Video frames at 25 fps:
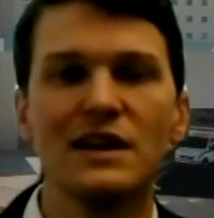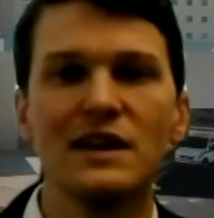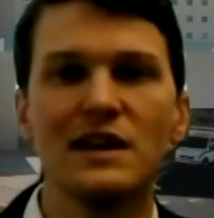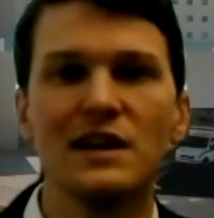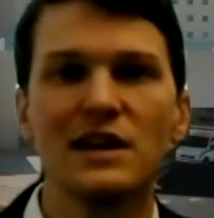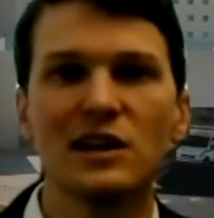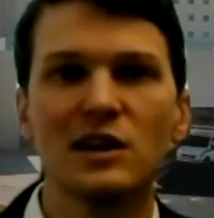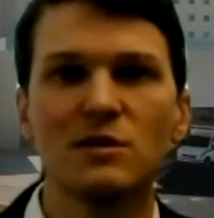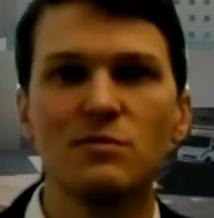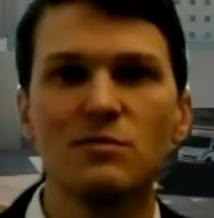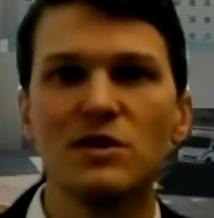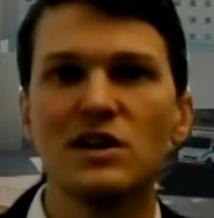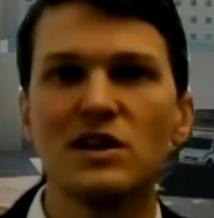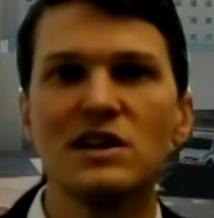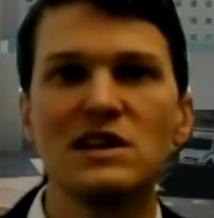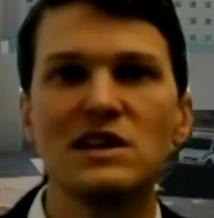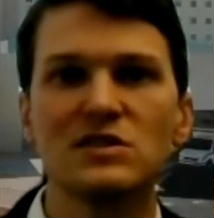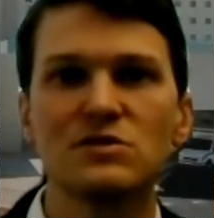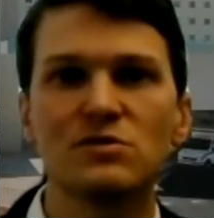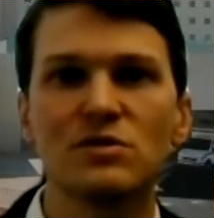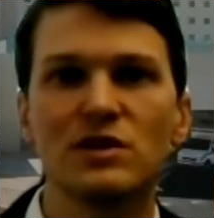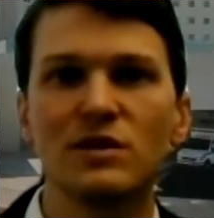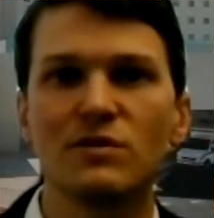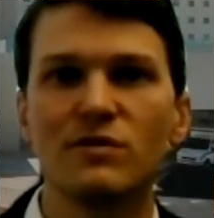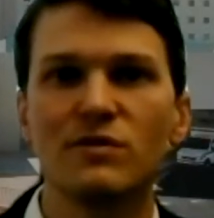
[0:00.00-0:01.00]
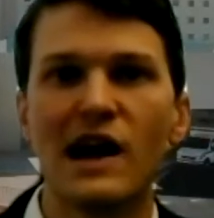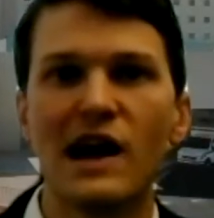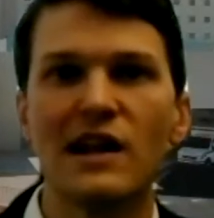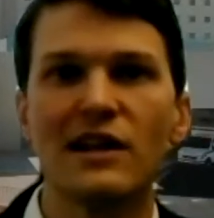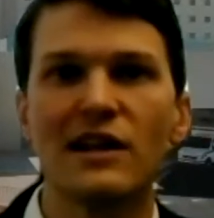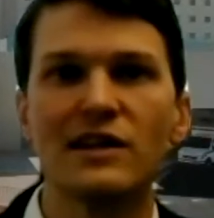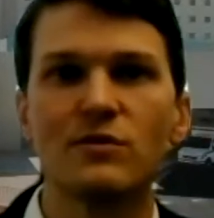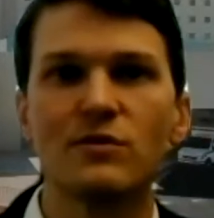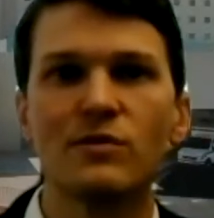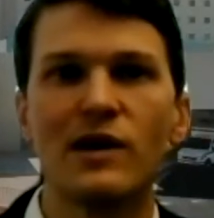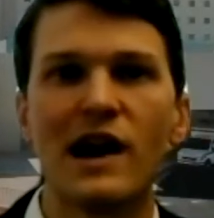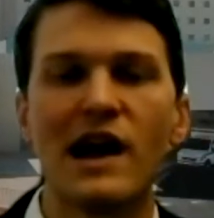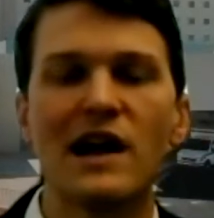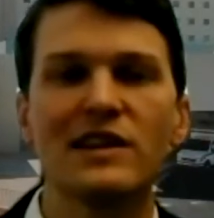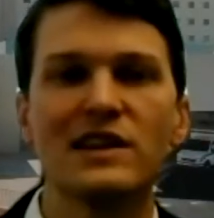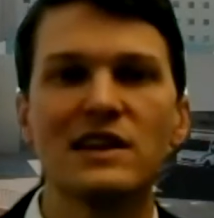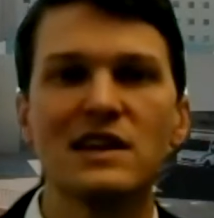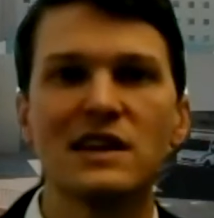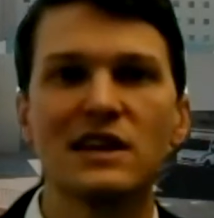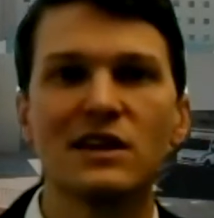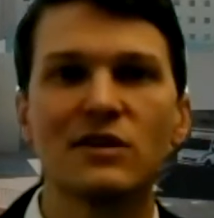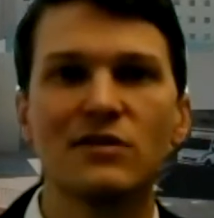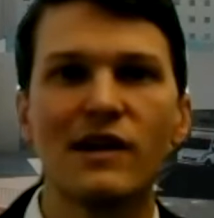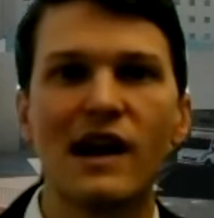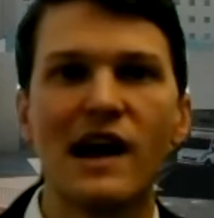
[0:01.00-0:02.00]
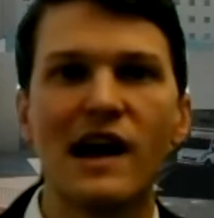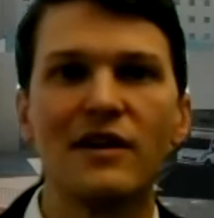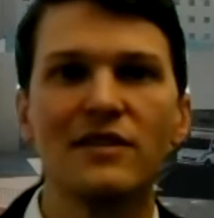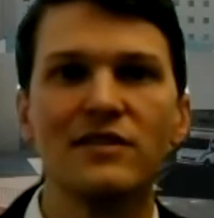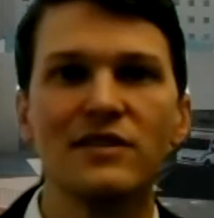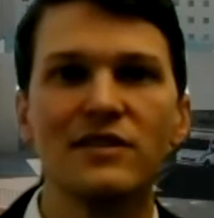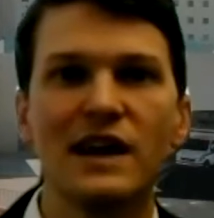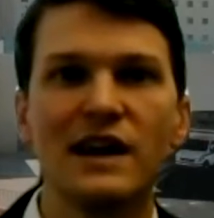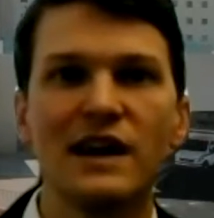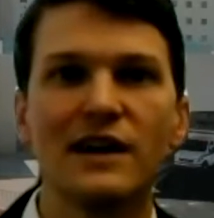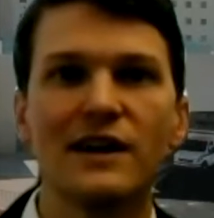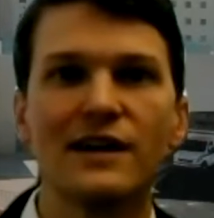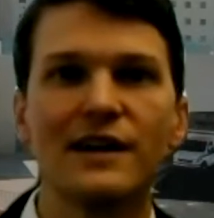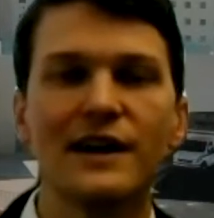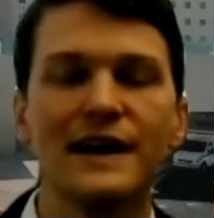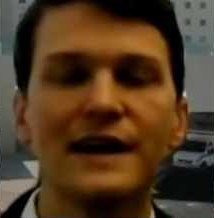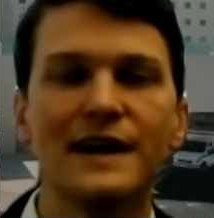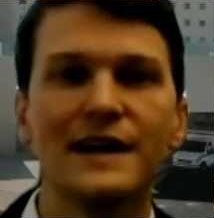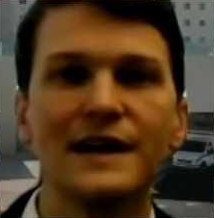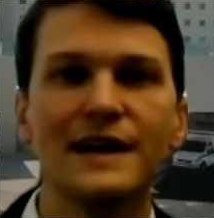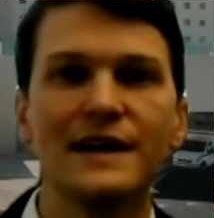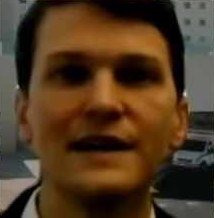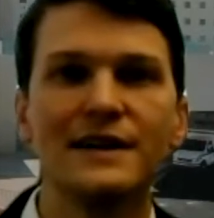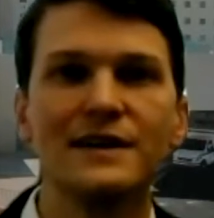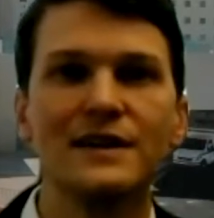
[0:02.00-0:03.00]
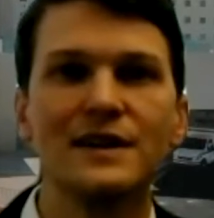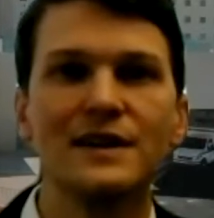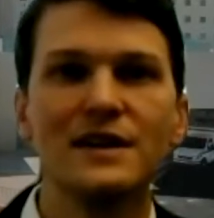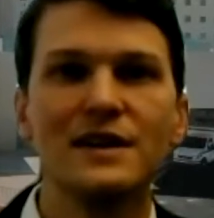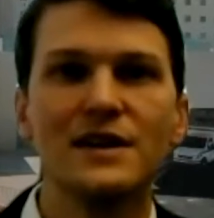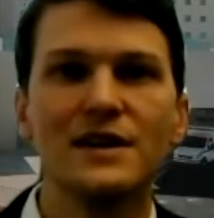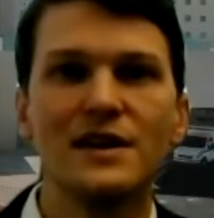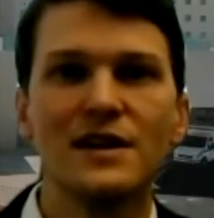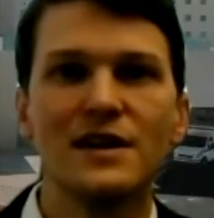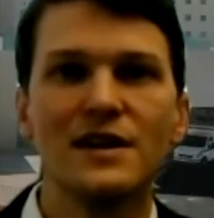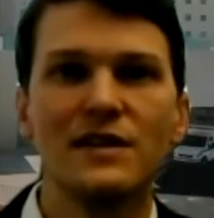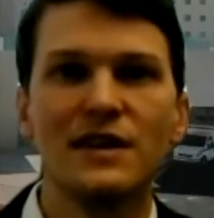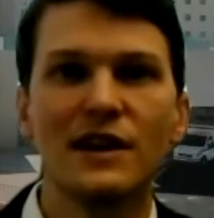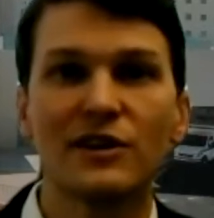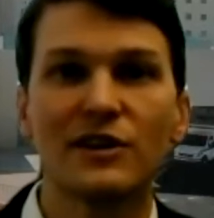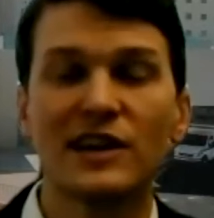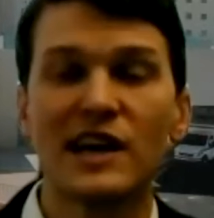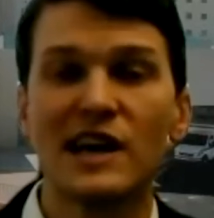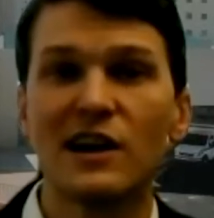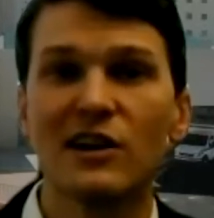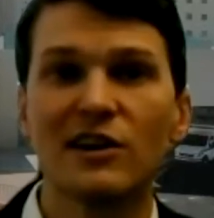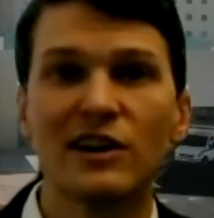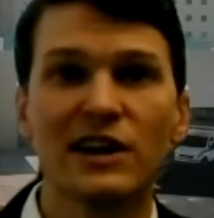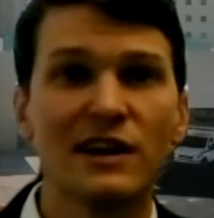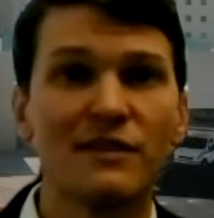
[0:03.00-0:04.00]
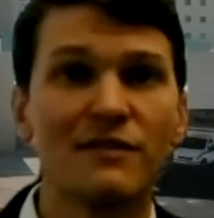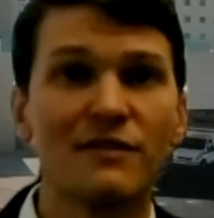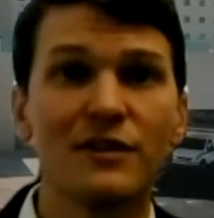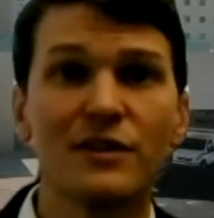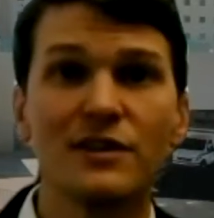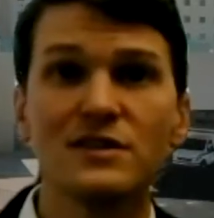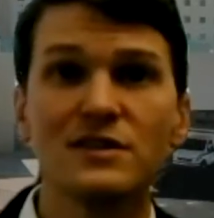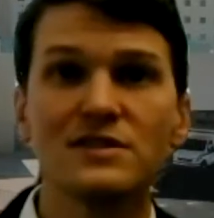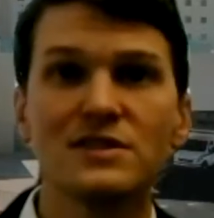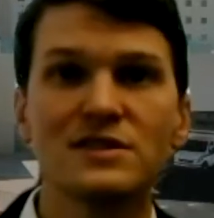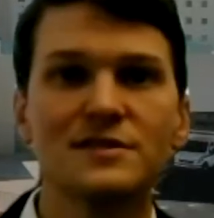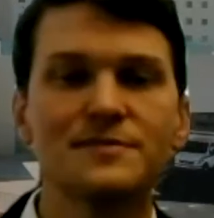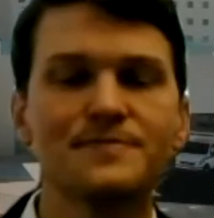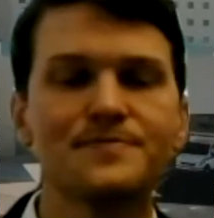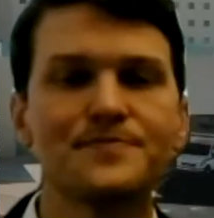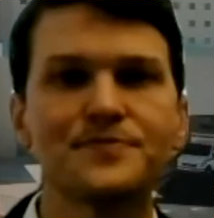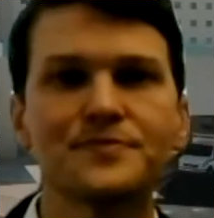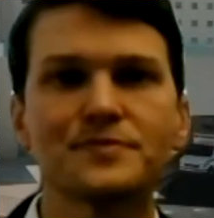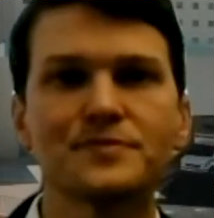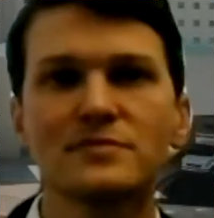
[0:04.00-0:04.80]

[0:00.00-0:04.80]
communities really rallying around their caregivers,